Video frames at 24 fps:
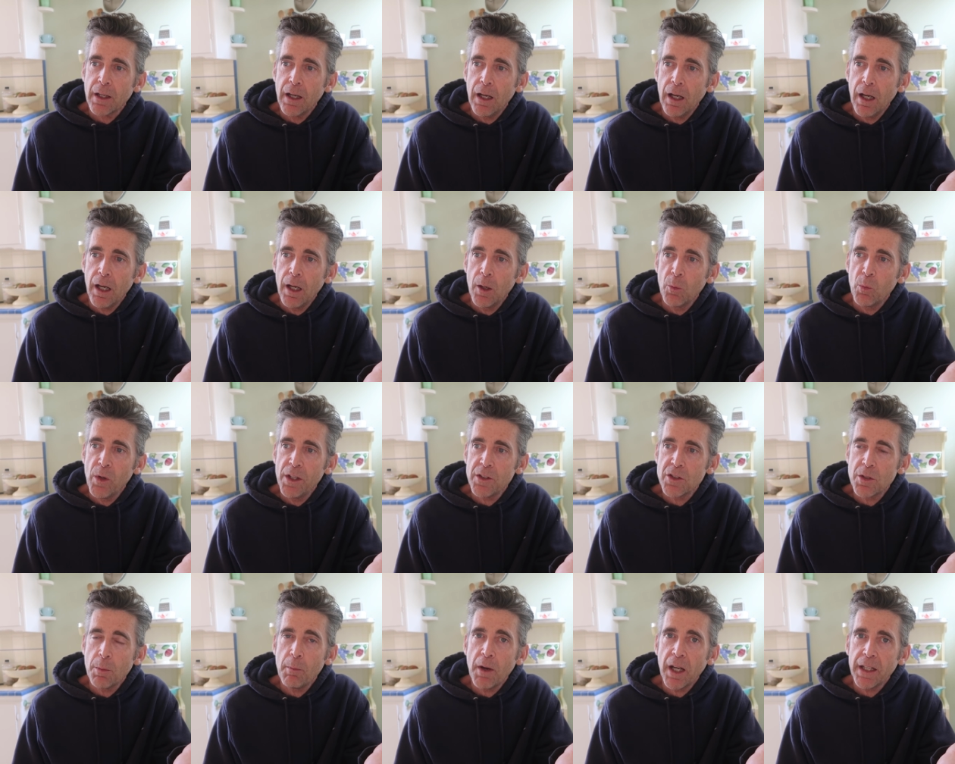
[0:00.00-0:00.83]
uh,
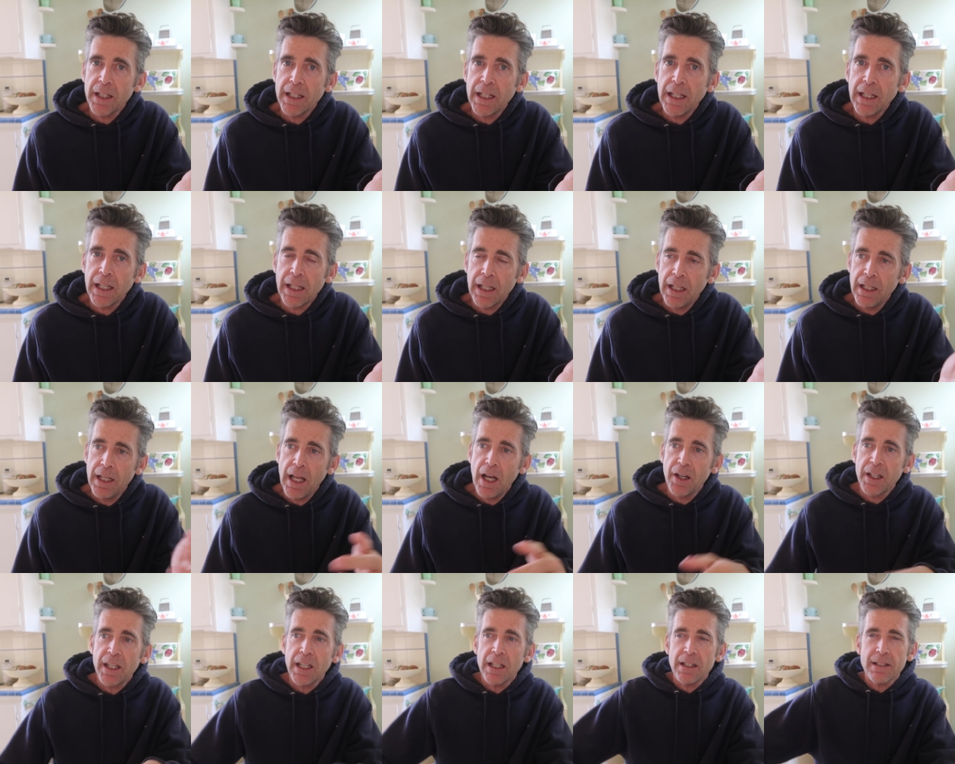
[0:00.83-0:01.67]
went to Monhegan.
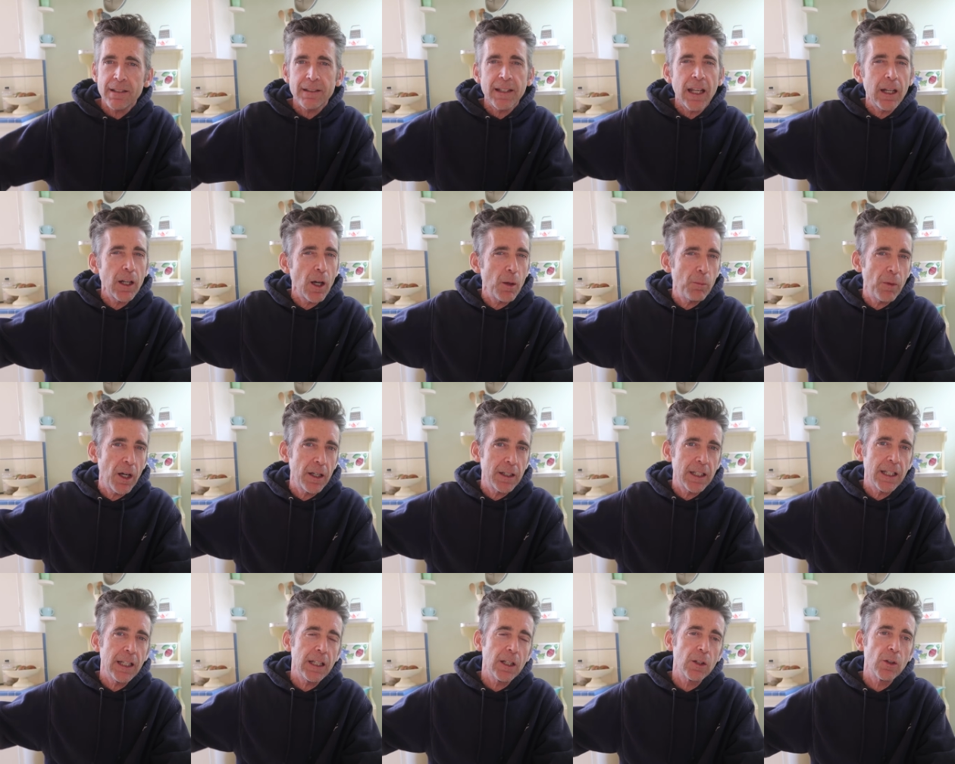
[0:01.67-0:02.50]
Now he stayed on
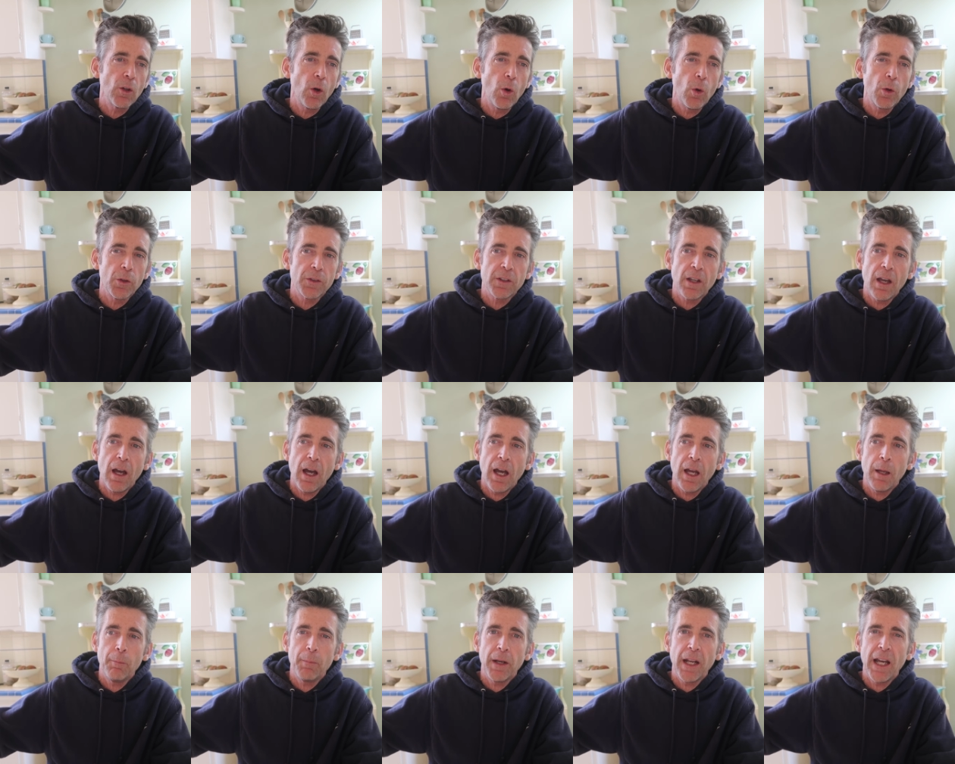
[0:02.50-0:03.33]
Monhegan the whole
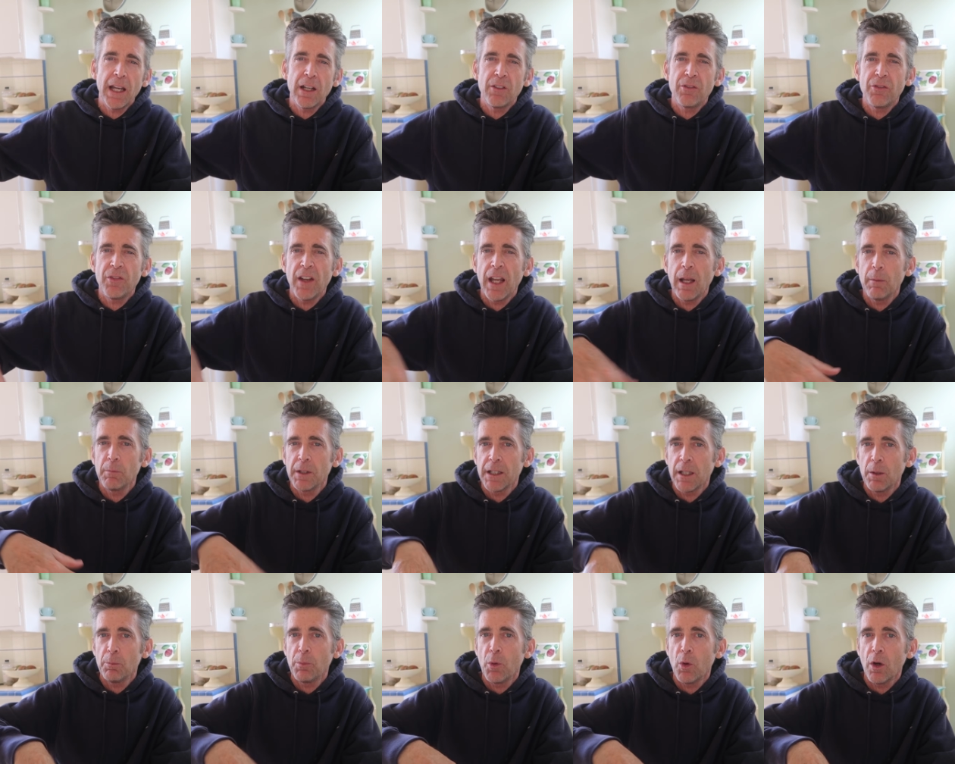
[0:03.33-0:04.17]
time, but I had
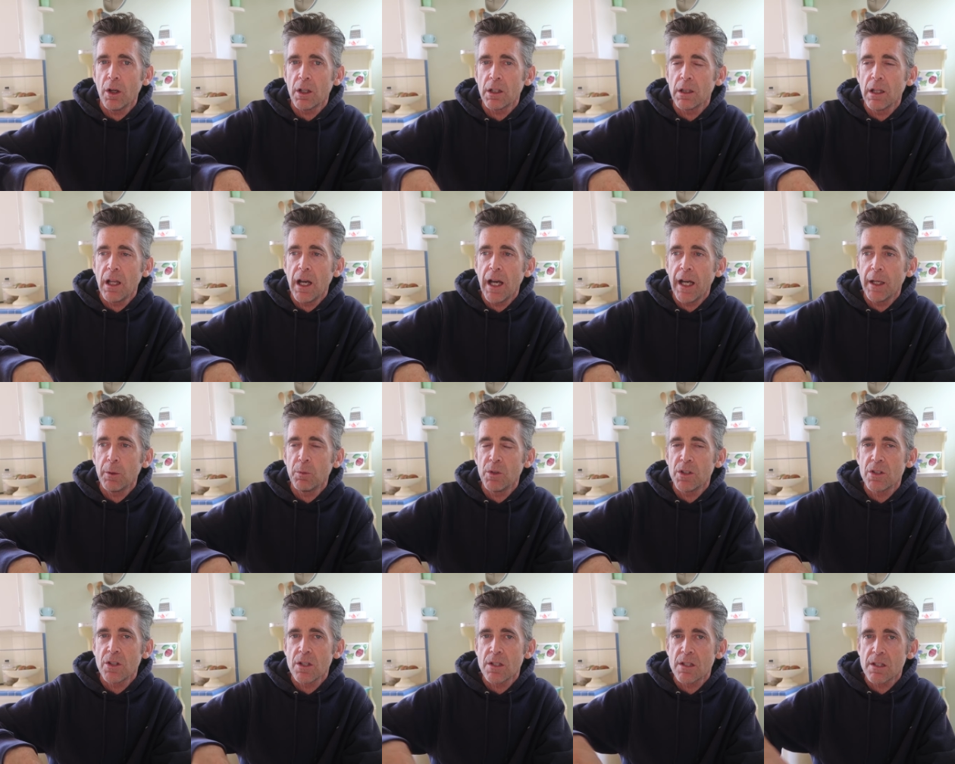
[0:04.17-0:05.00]
family in Port Clyde,
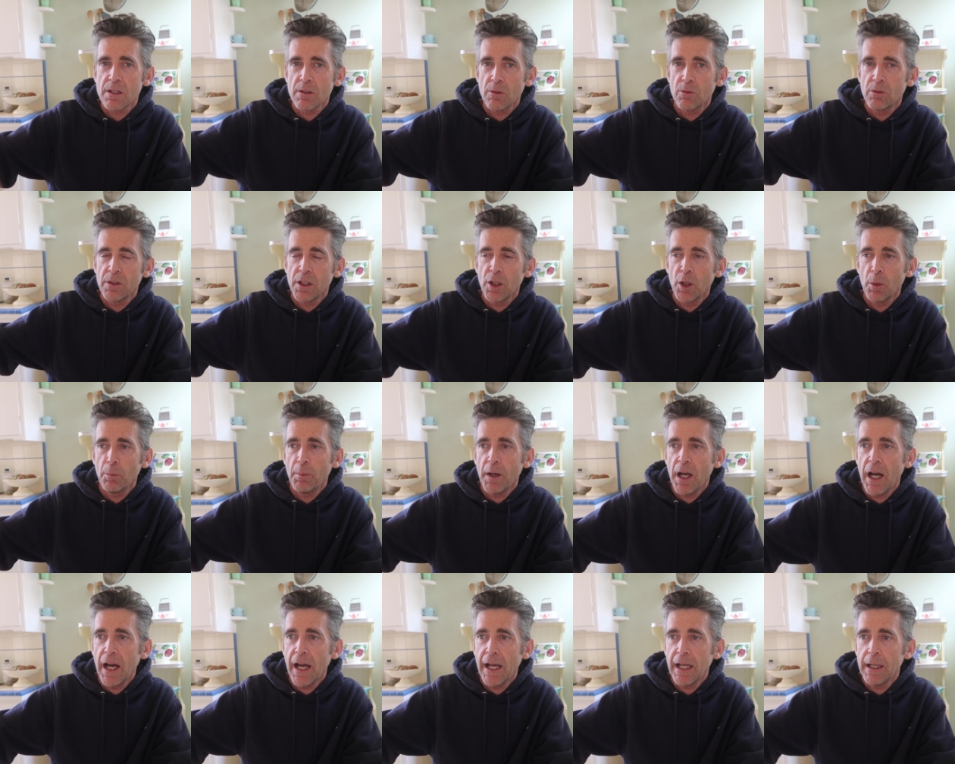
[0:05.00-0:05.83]
which is
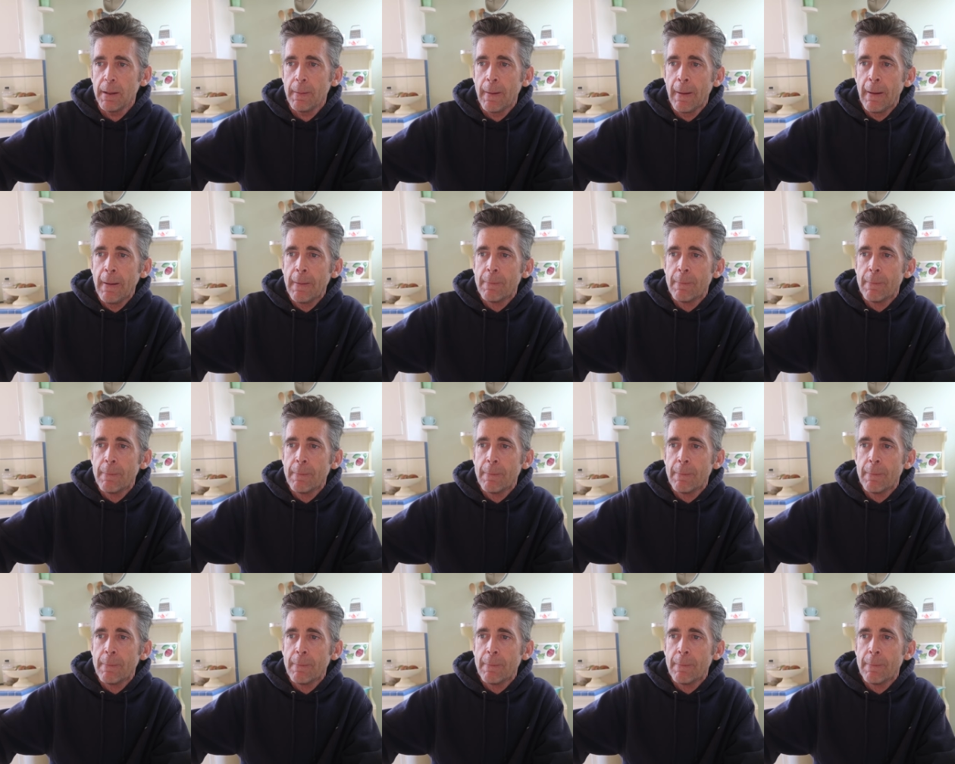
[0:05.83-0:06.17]
nearby.